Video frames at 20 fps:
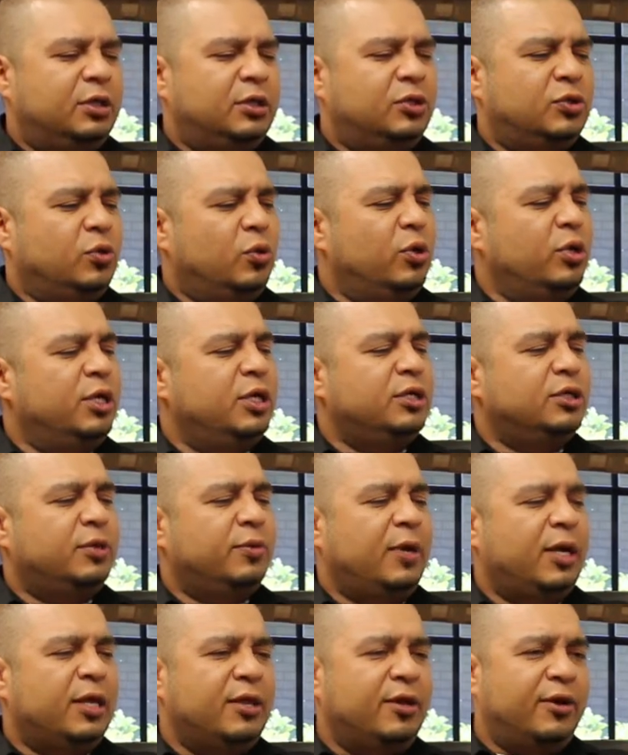soreness
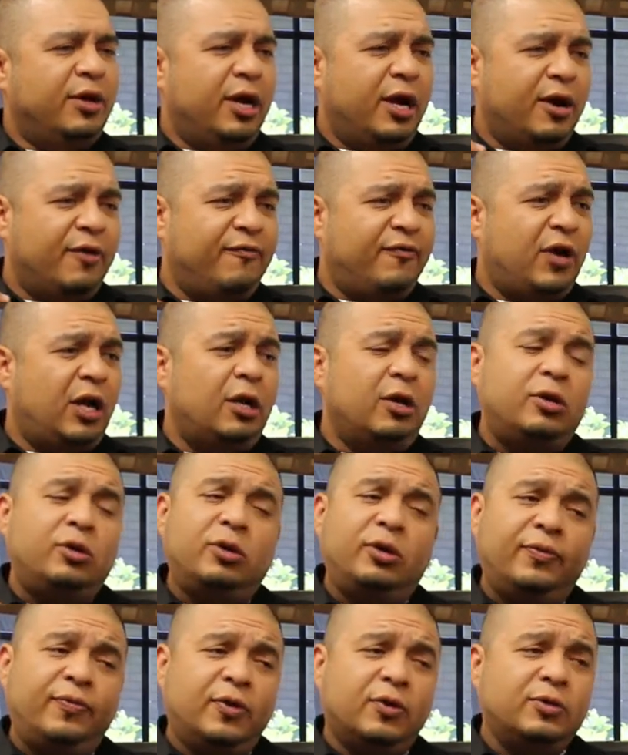around the hair
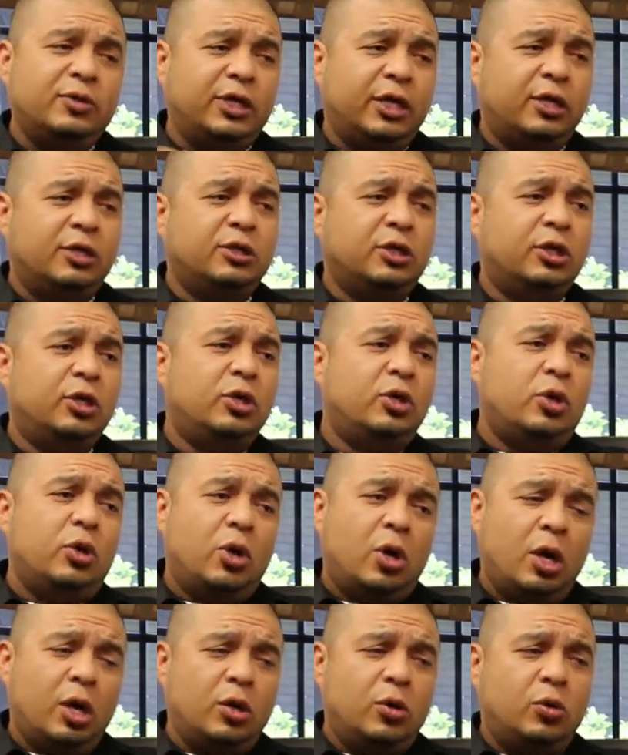follicle if those hairs are
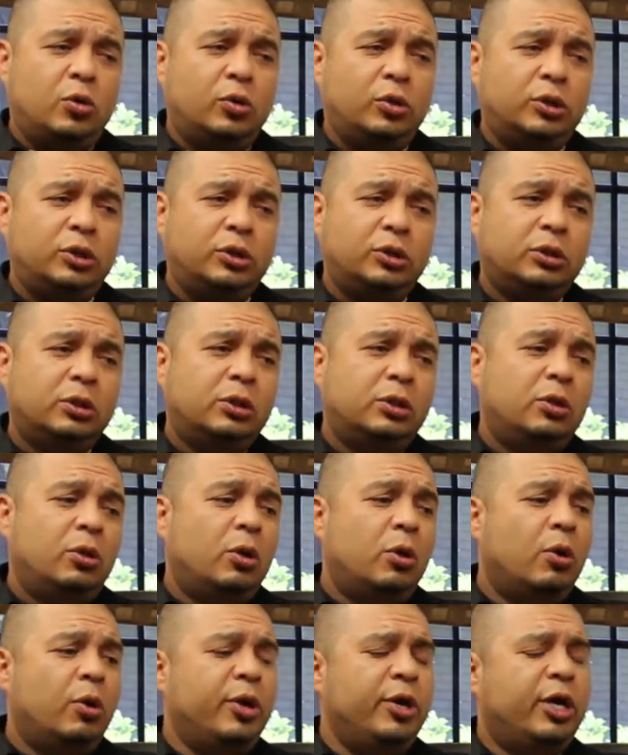coarse.
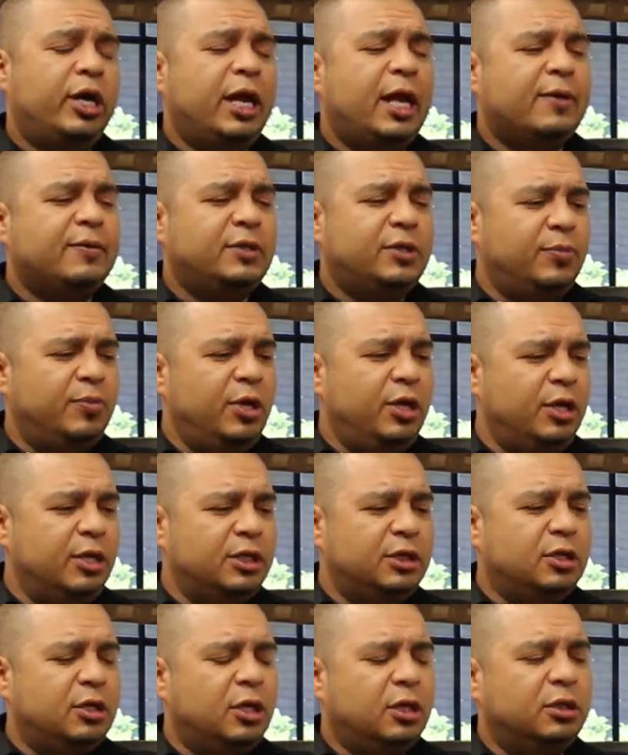Or you can have something
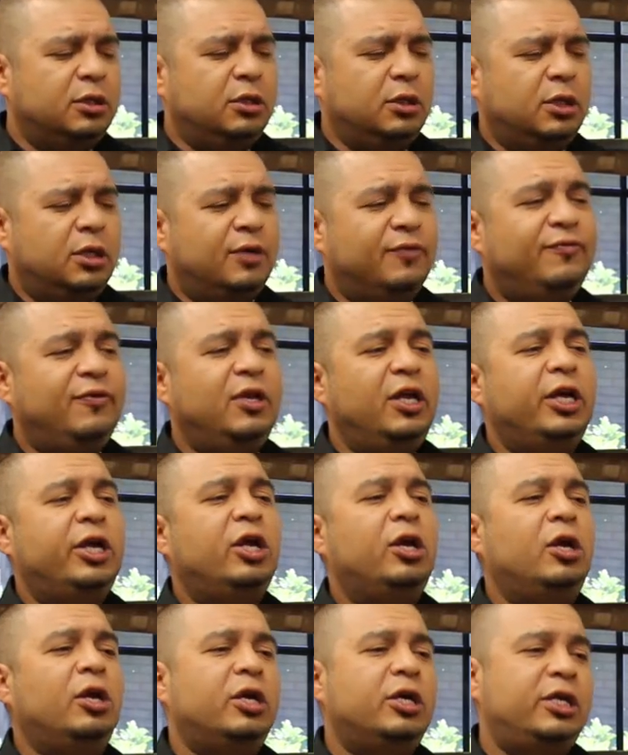that's called
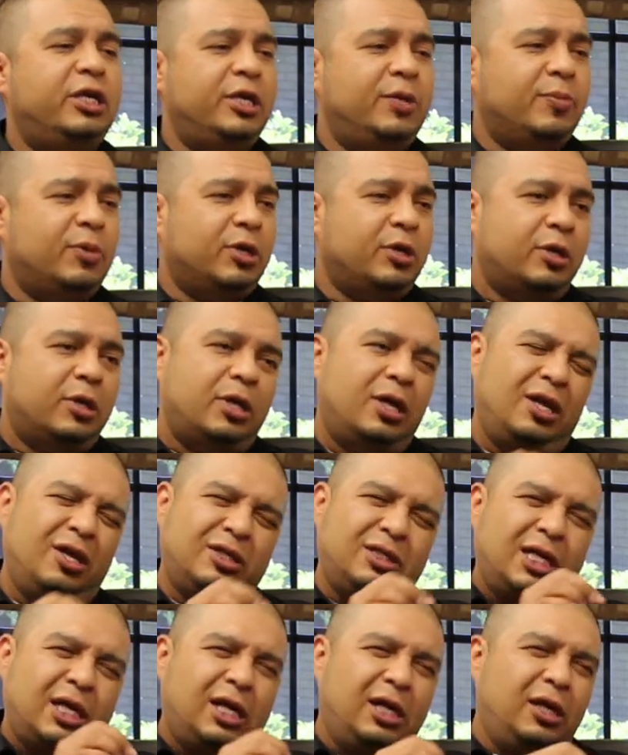follicular edema.
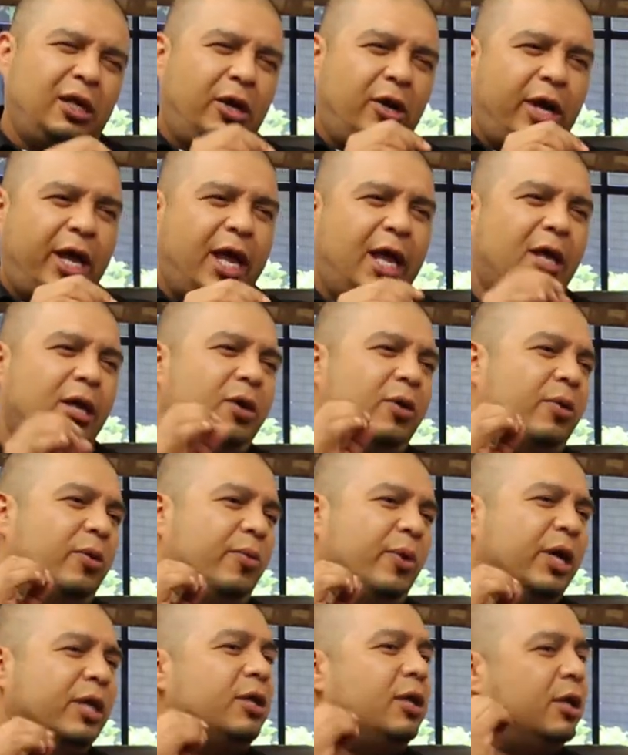Looks like a little halo
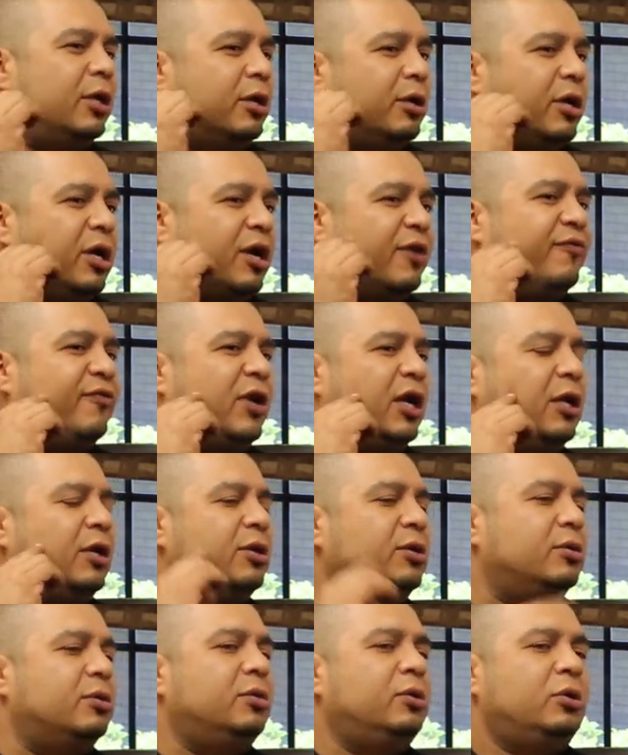around the little hair
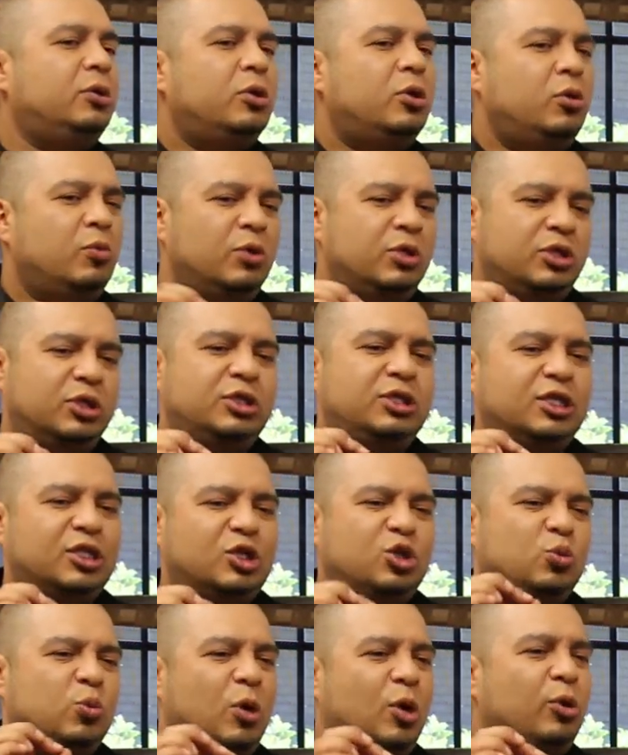follicle, which is
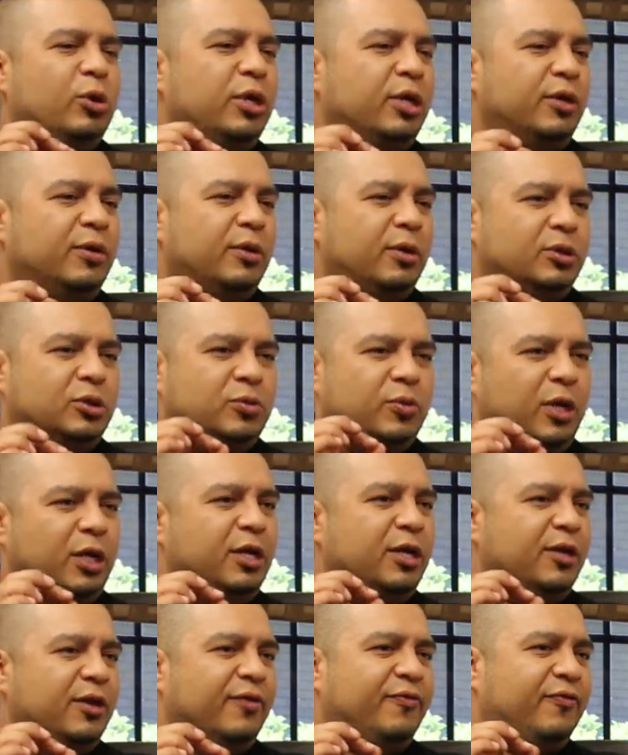just swelling
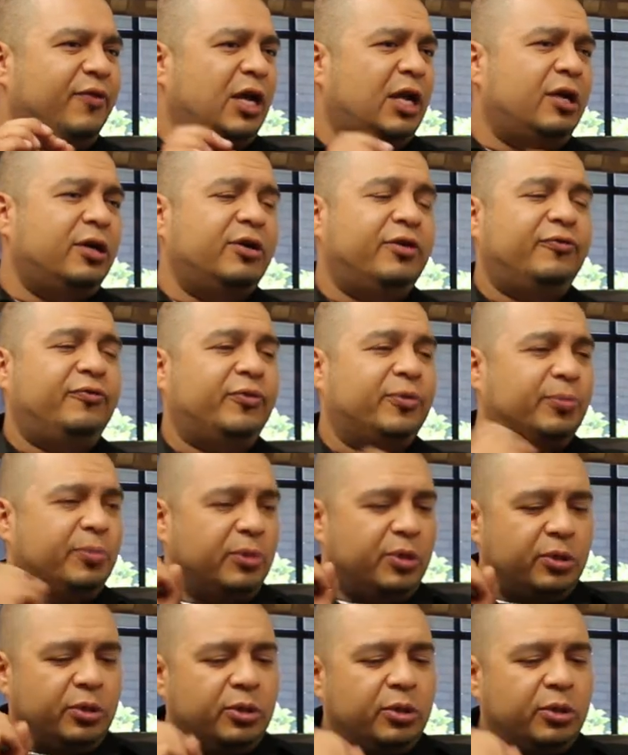of the follicle from